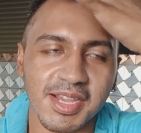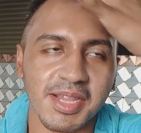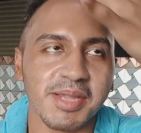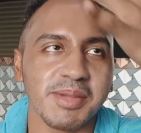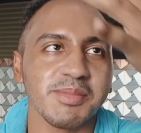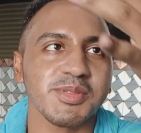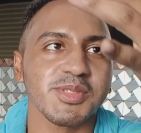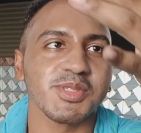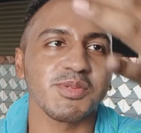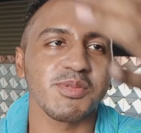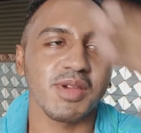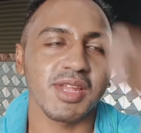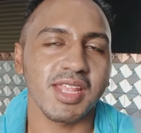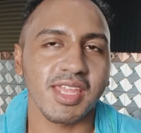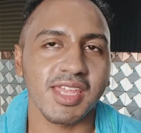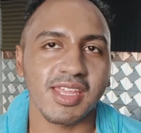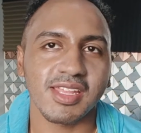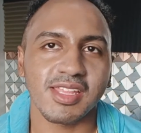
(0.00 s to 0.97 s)
I'm
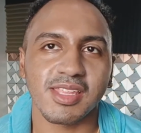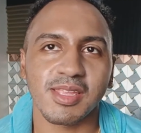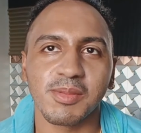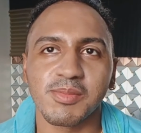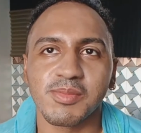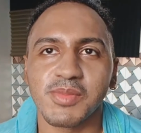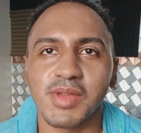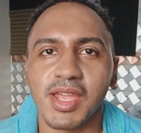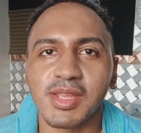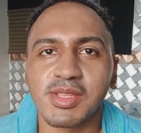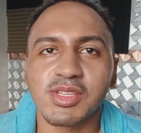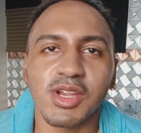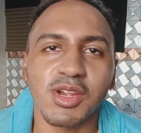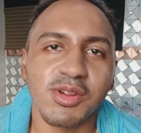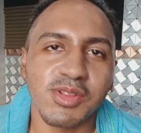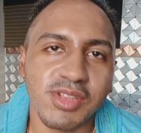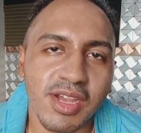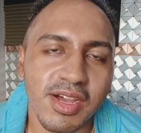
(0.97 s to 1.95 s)
sweating. I
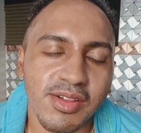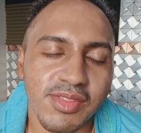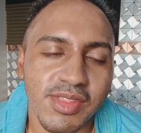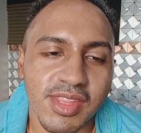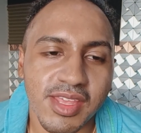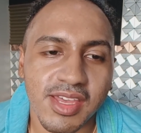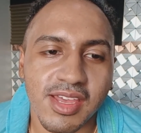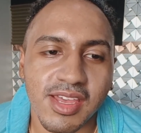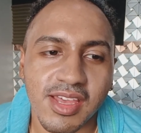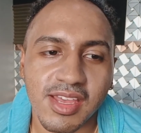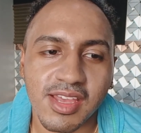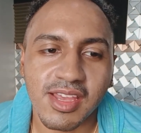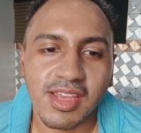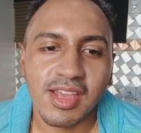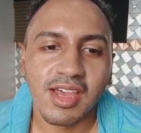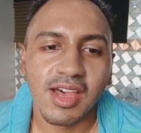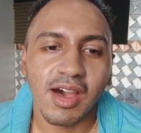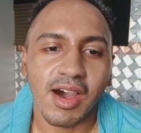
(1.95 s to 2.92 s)
turned on the
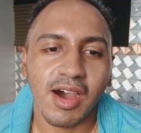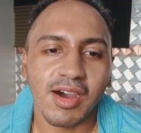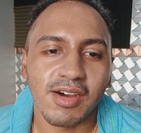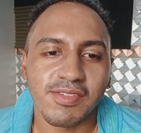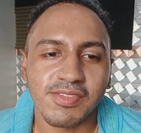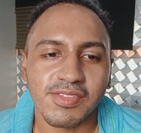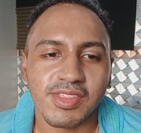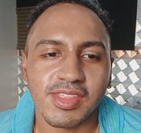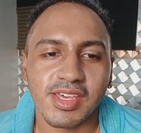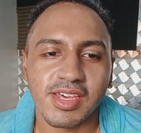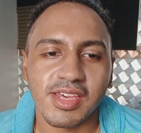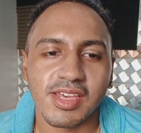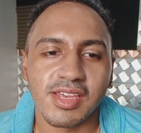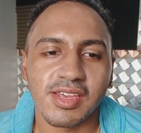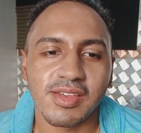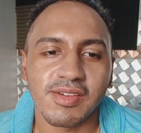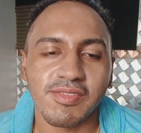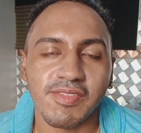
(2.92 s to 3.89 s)
off
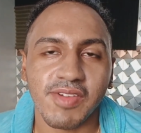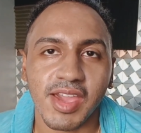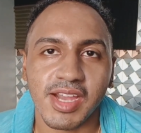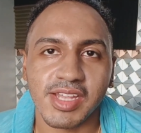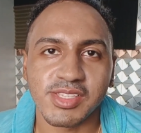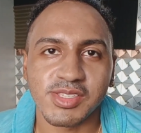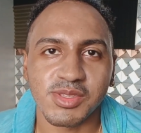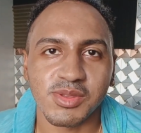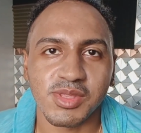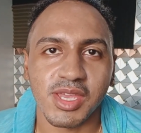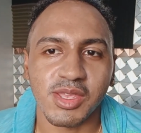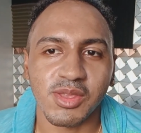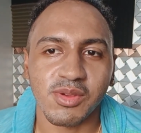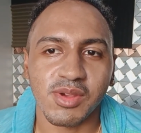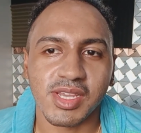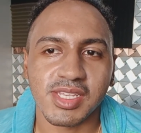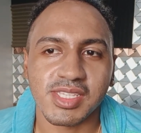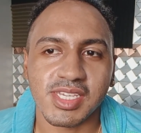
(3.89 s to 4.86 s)
the fan so
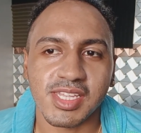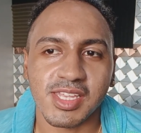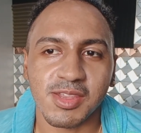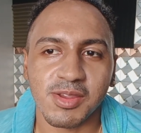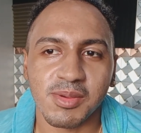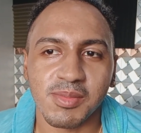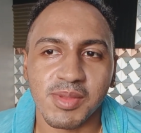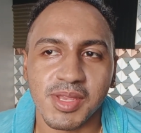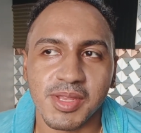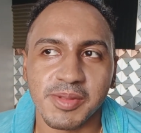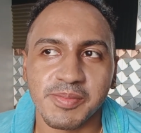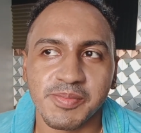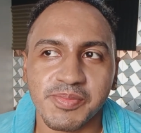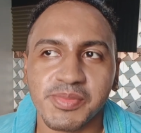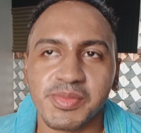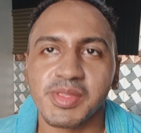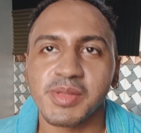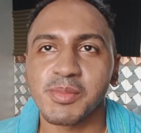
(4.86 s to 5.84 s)
that you guys can hear me.
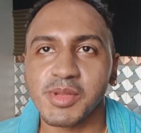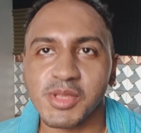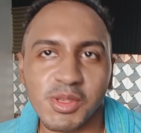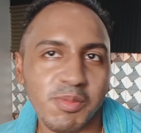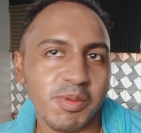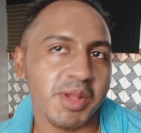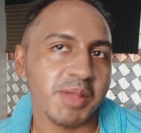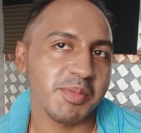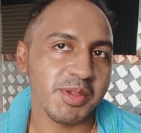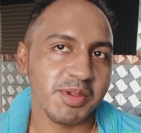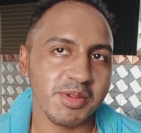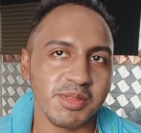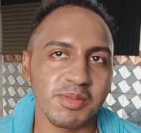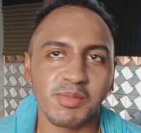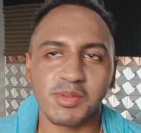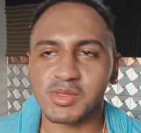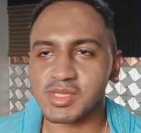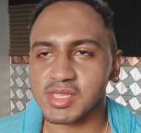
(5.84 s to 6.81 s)
But you probably
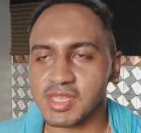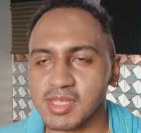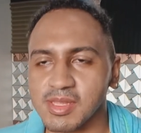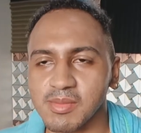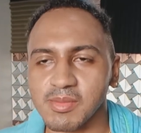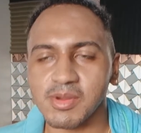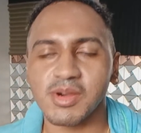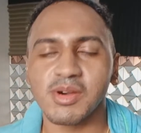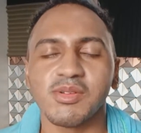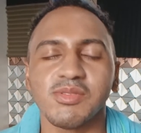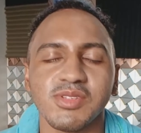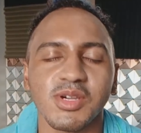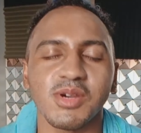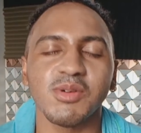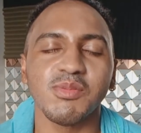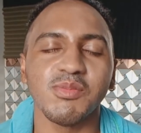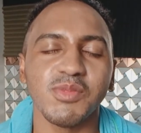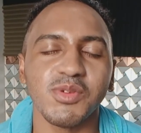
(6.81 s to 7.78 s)
heard the music in the... Oh,
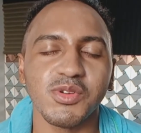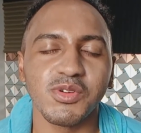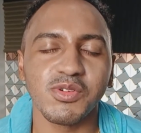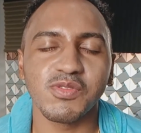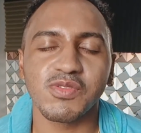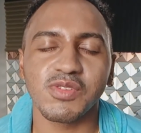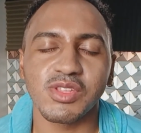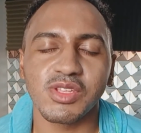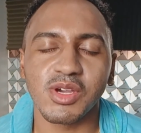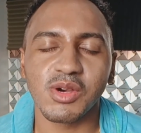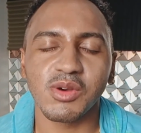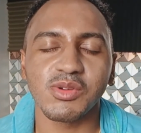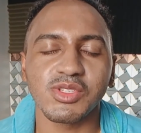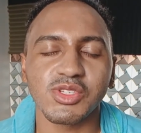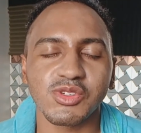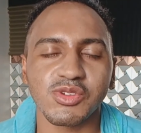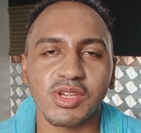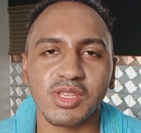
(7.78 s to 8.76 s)
don't move.
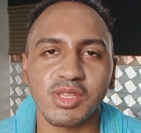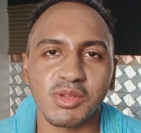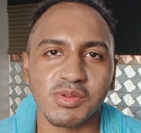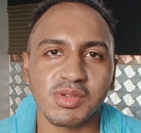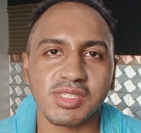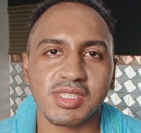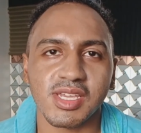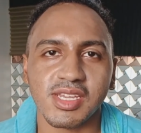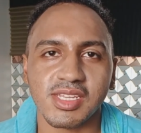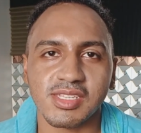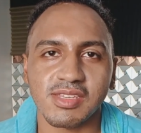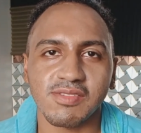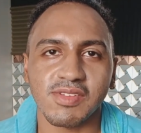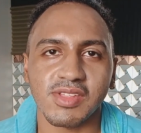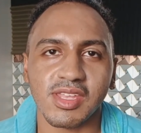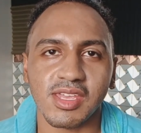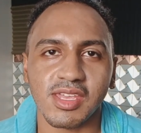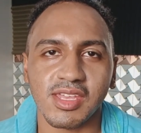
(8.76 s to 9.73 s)
No strenuous
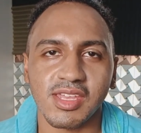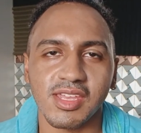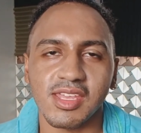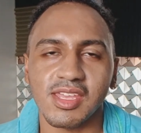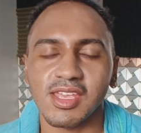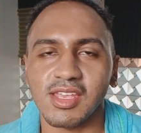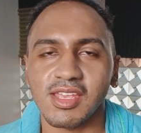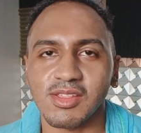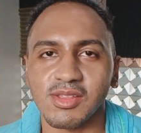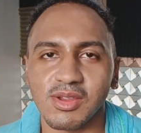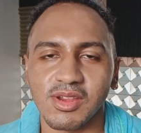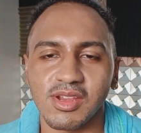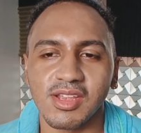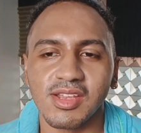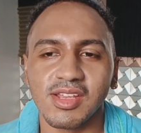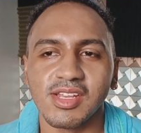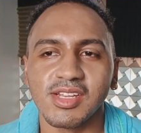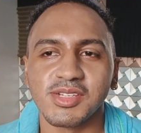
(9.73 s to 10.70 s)
activity
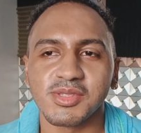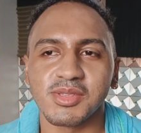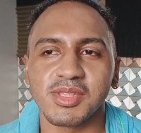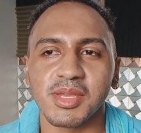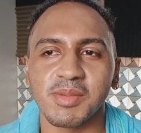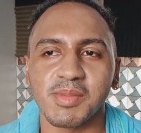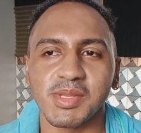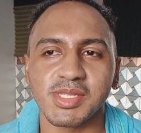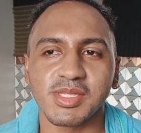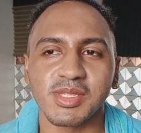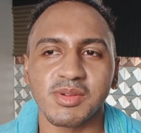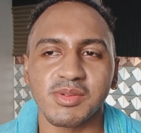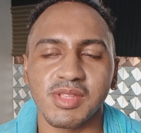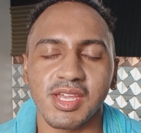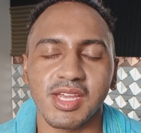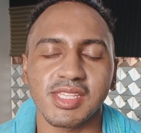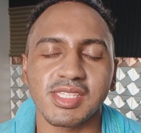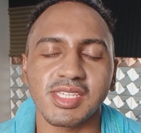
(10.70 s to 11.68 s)
either. So that means
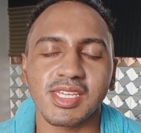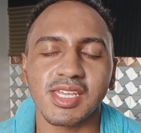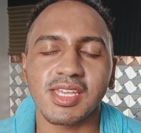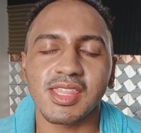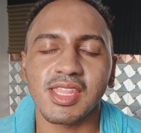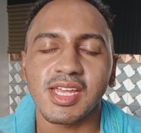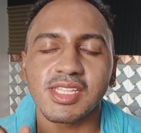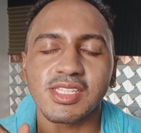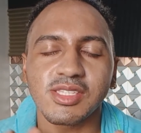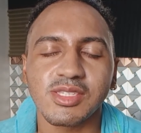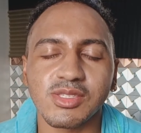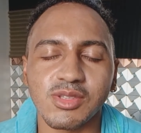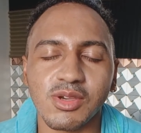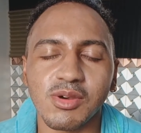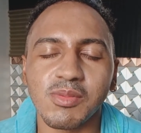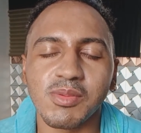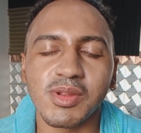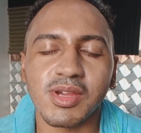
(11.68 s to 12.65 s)
no dancing. And that's
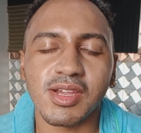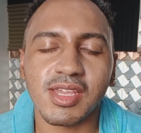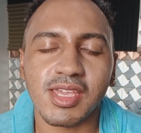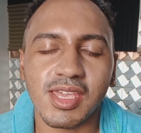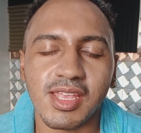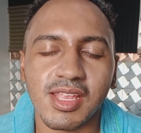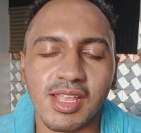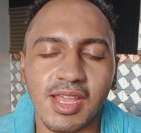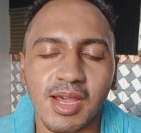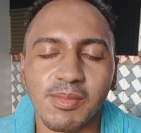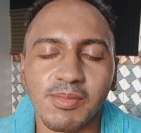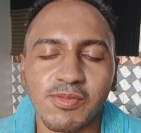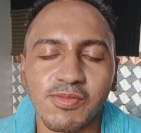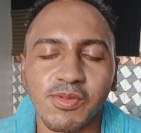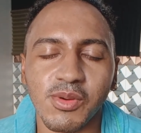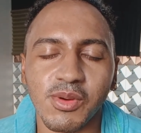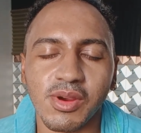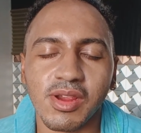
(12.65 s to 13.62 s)
sobrang hirap
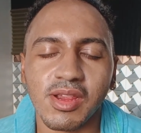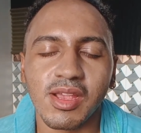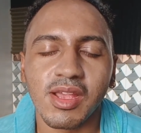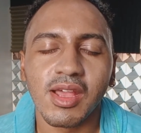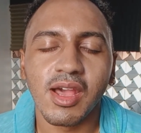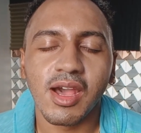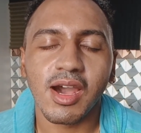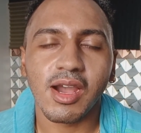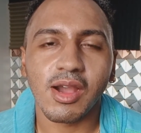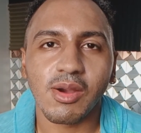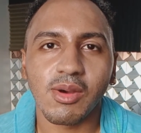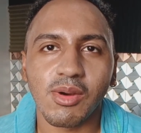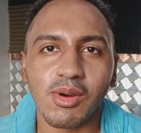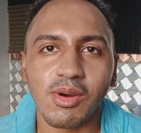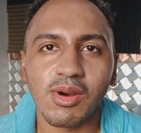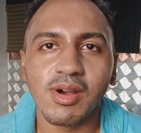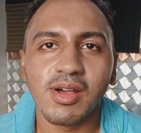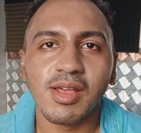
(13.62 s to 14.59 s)
for
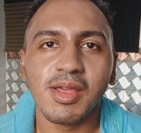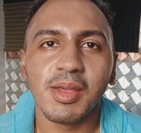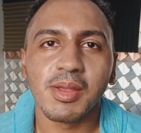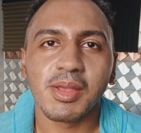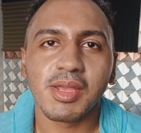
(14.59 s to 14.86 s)
ako.